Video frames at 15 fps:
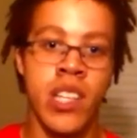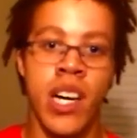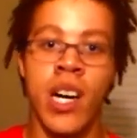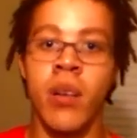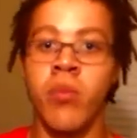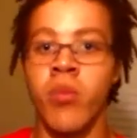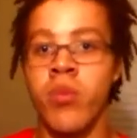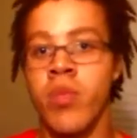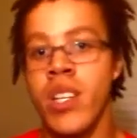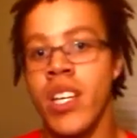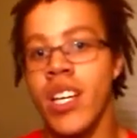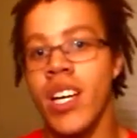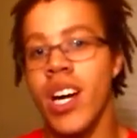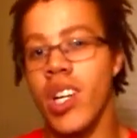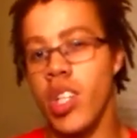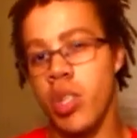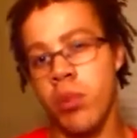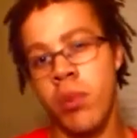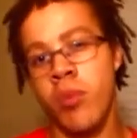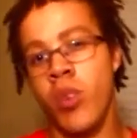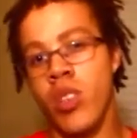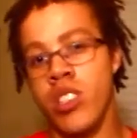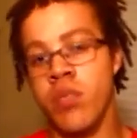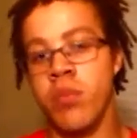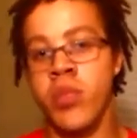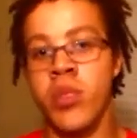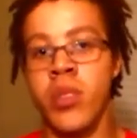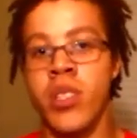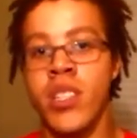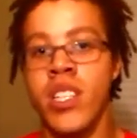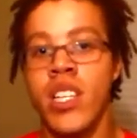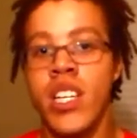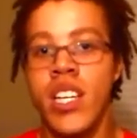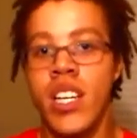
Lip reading: Tom a little bit more explored.